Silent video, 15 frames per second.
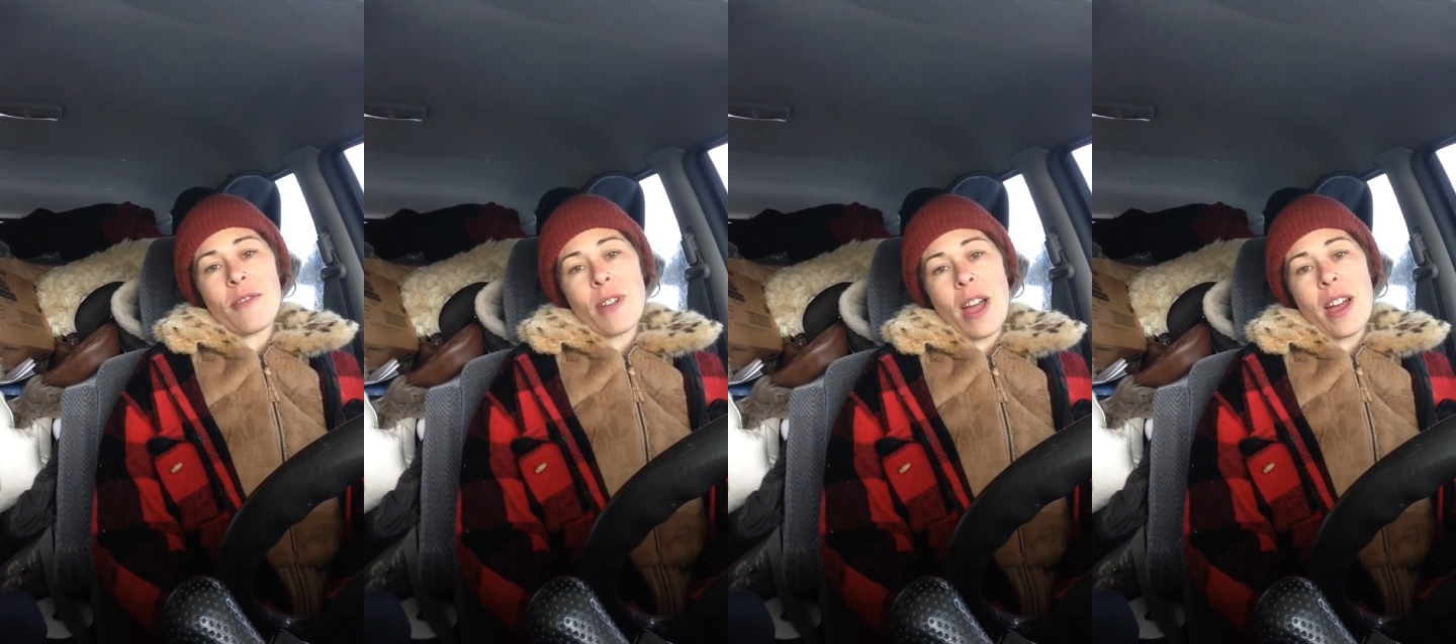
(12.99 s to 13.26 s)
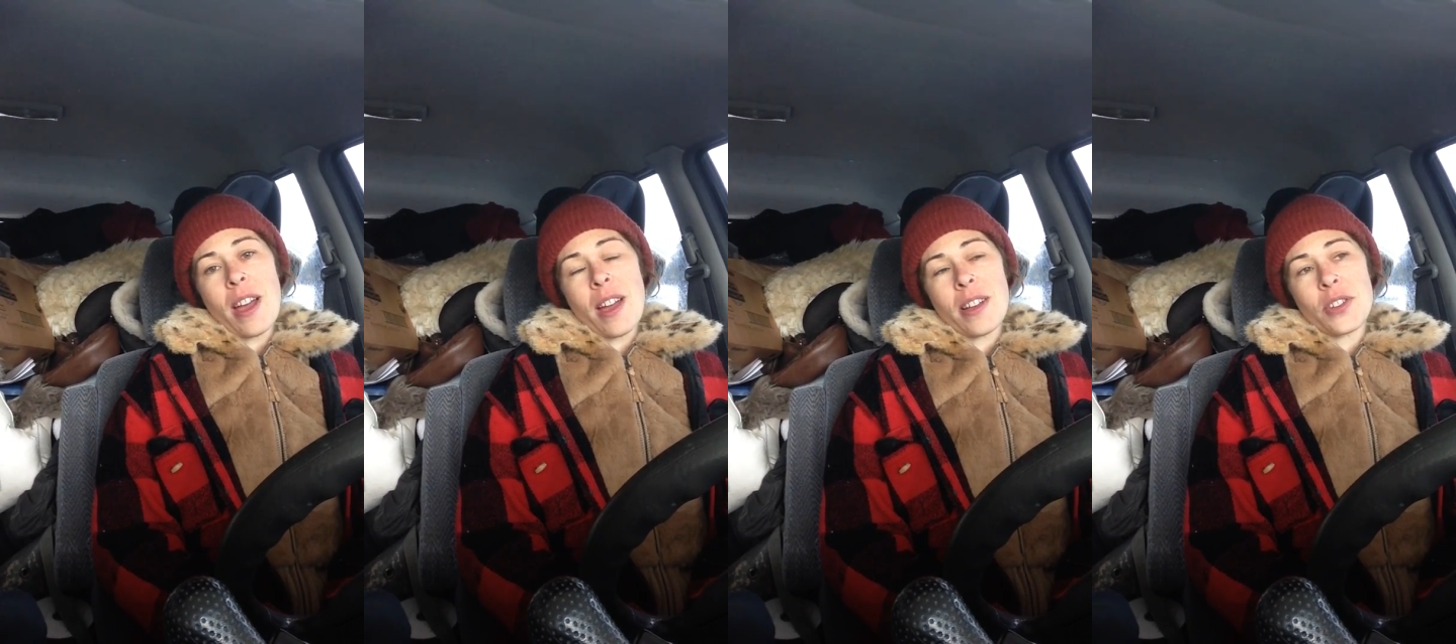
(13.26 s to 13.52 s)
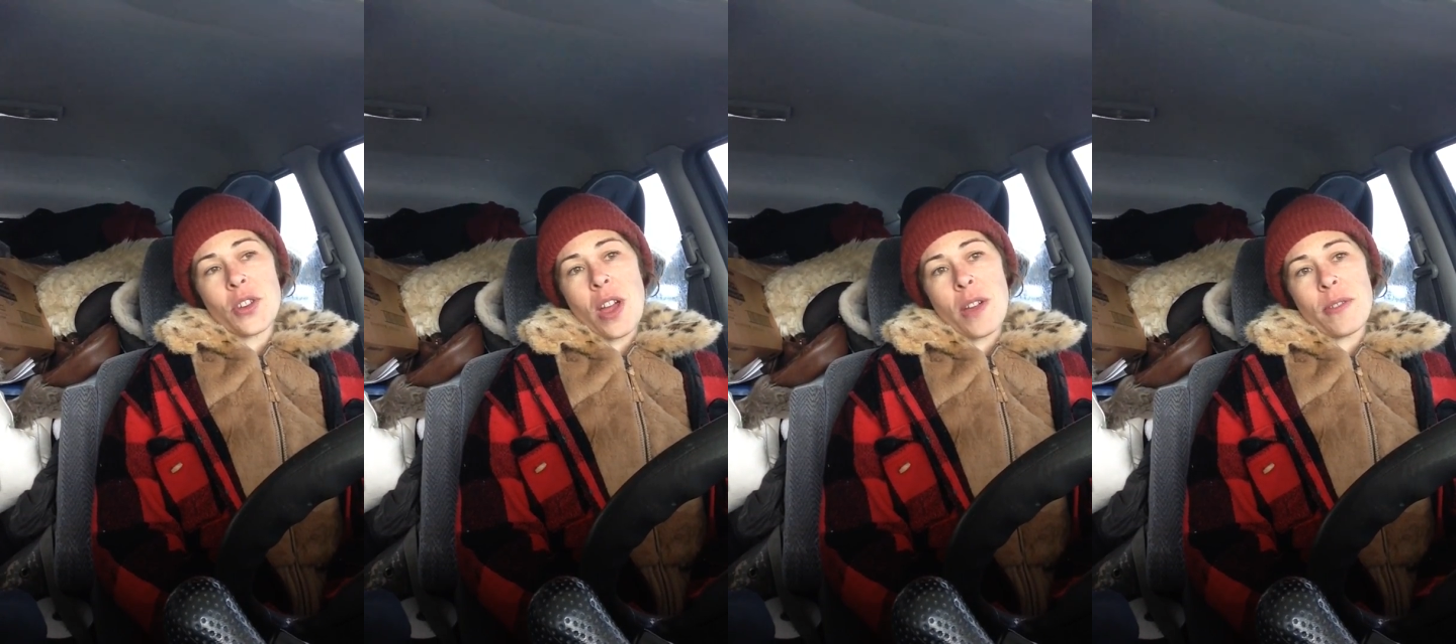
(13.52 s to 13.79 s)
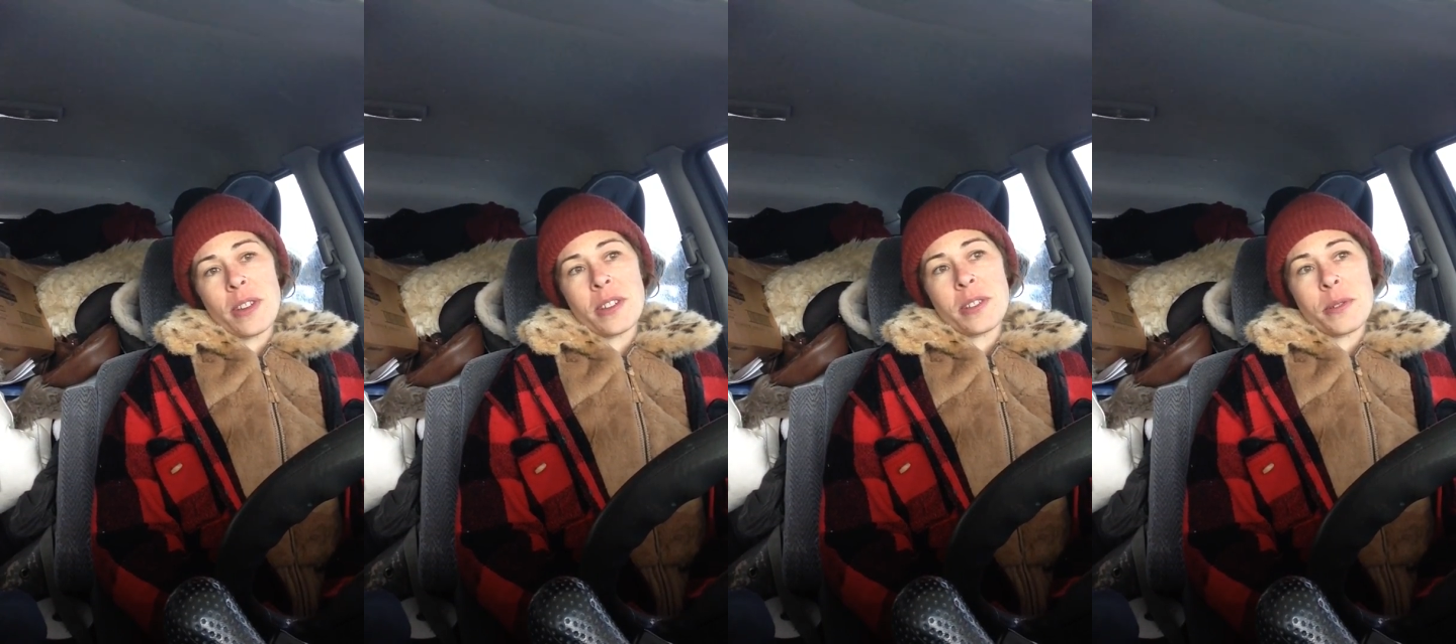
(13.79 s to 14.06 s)
uh,
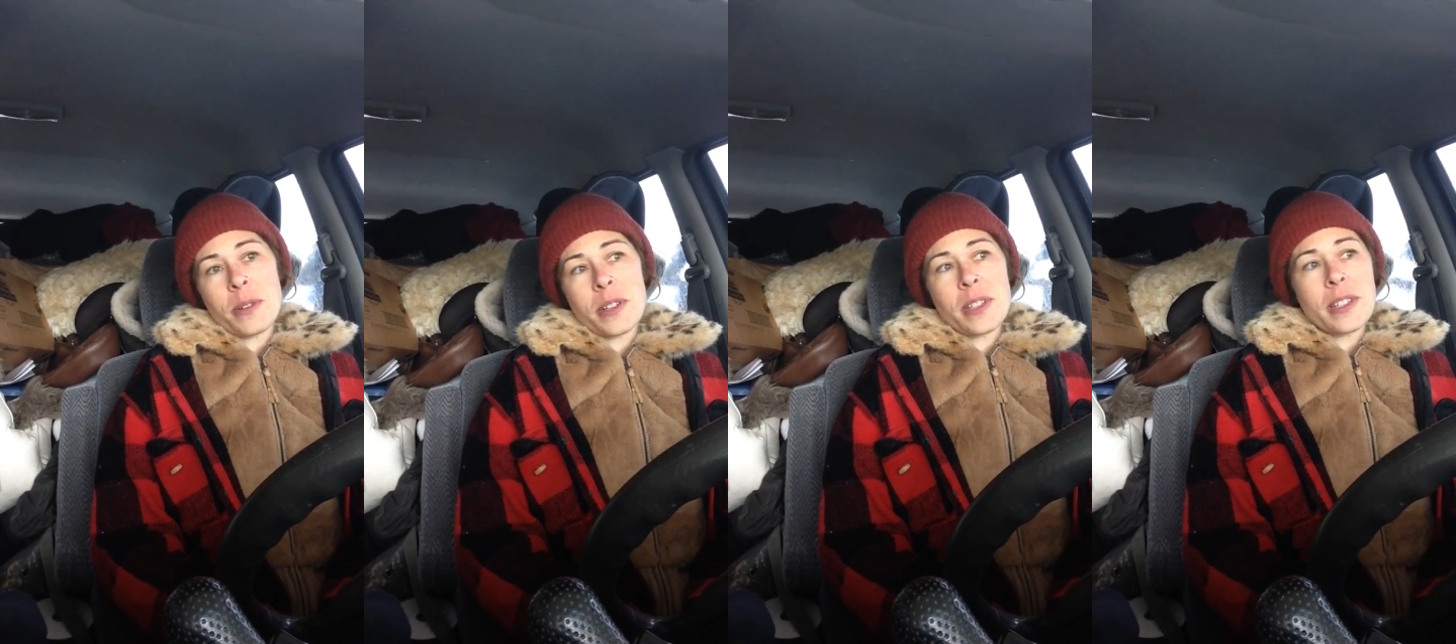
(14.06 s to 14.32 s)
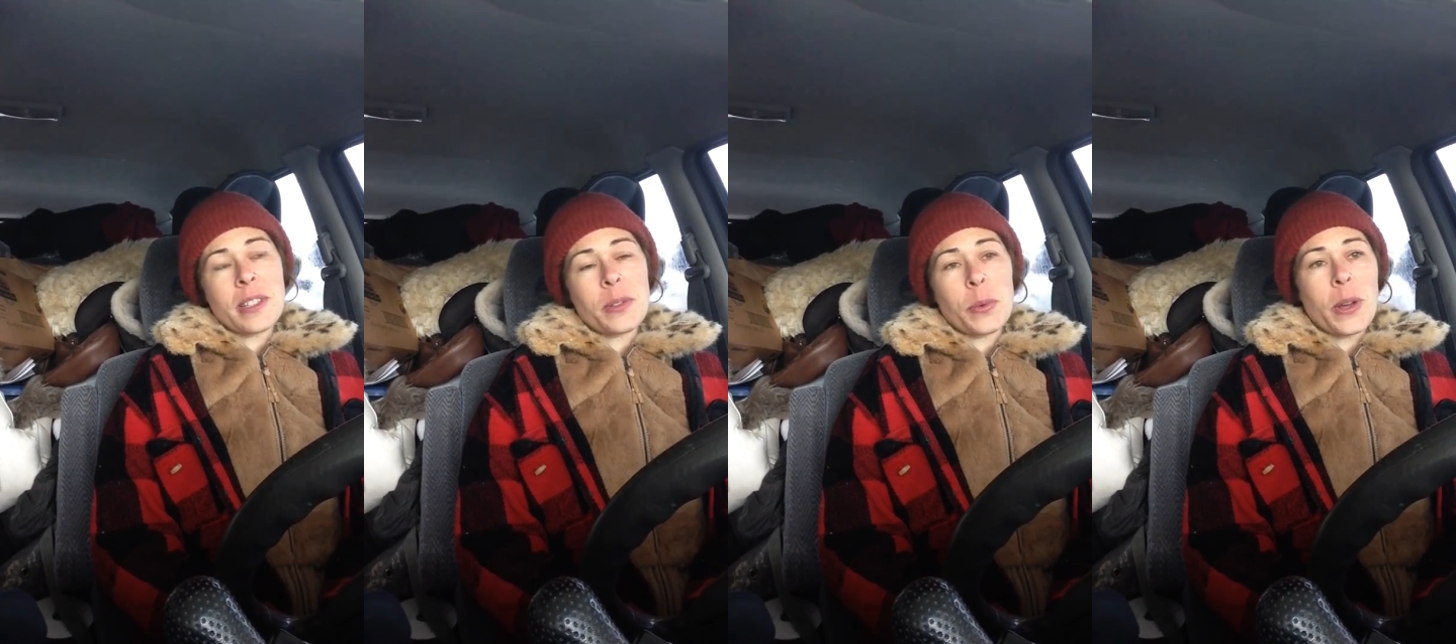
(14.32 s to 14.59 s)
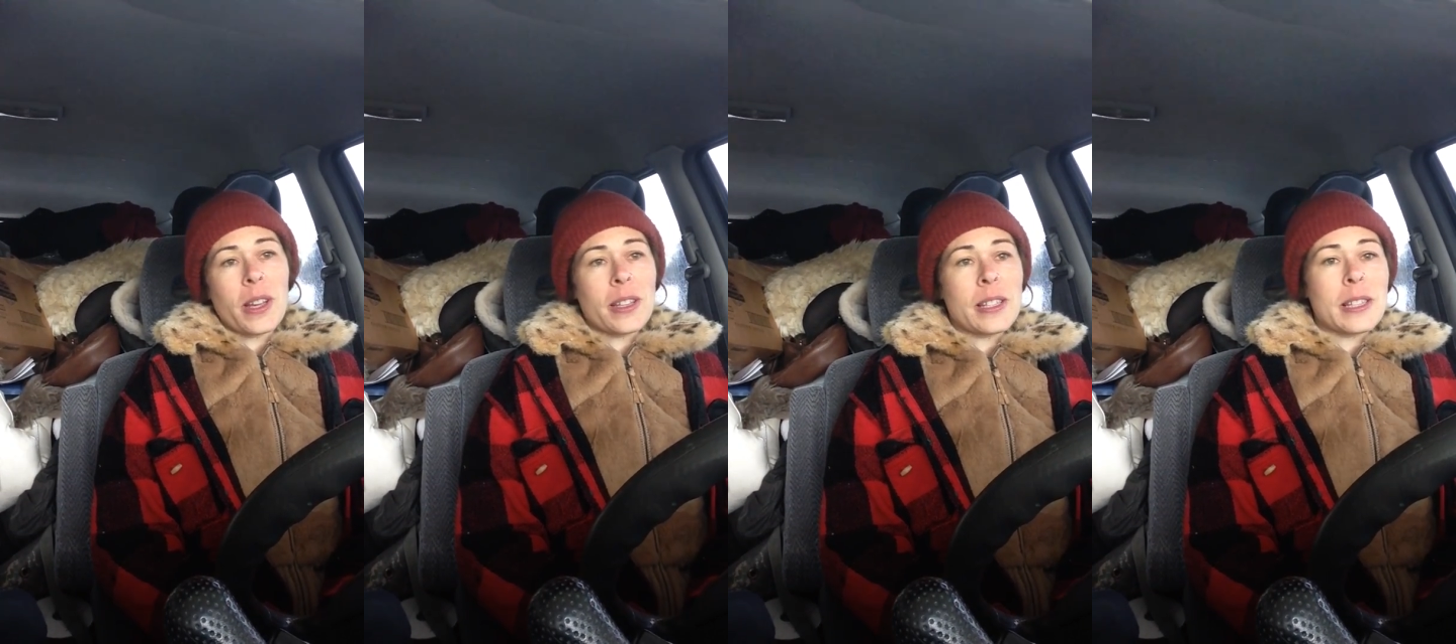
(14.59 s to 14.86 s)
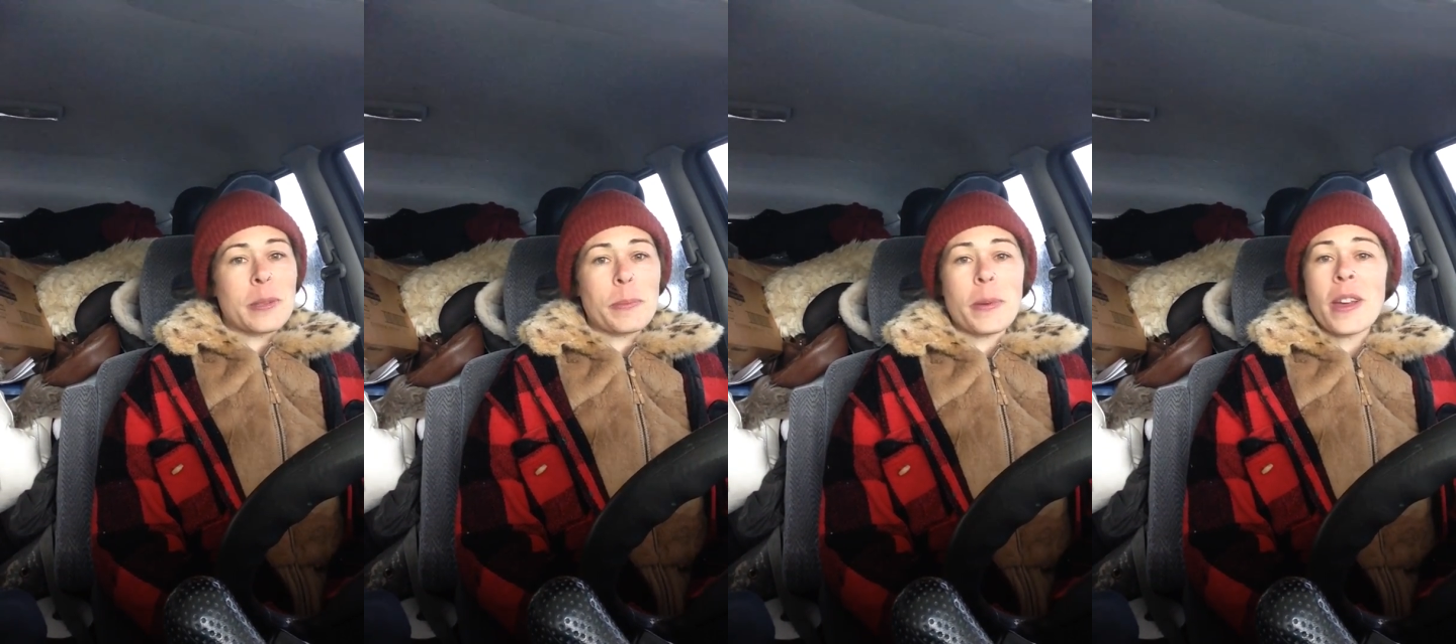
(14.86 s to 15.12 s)
driving towards
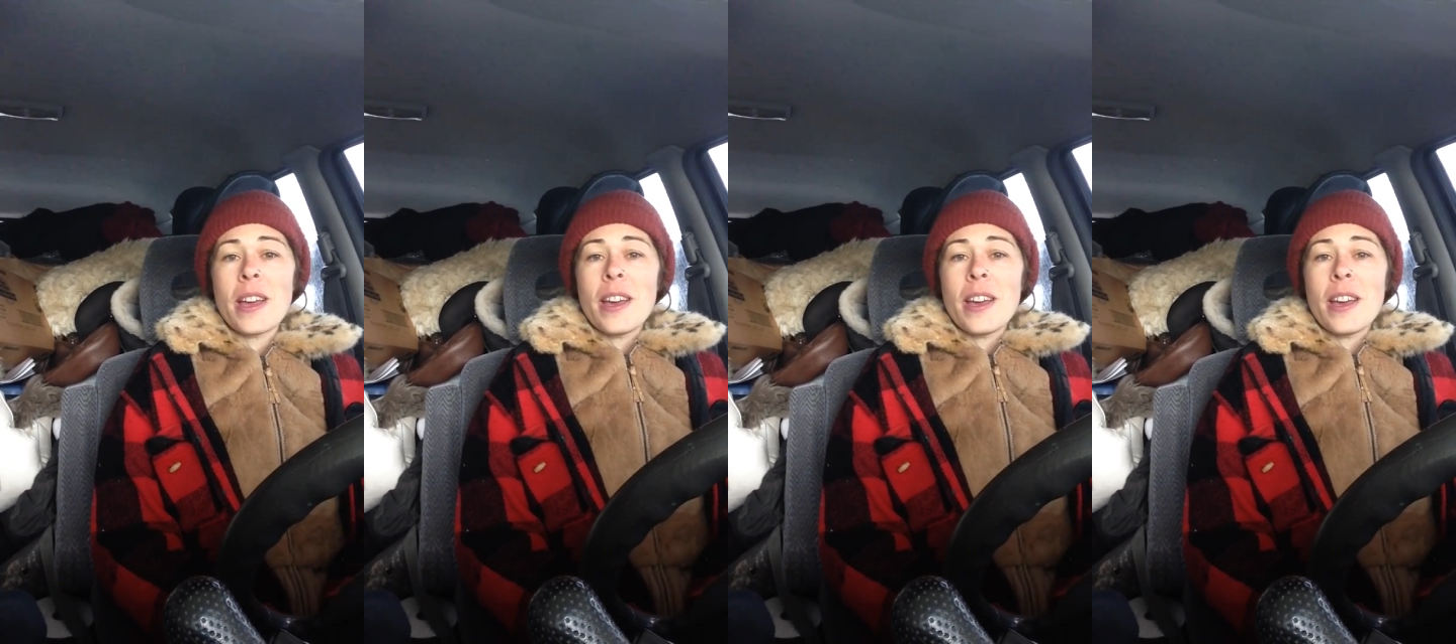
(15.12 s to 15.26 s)
Twisp,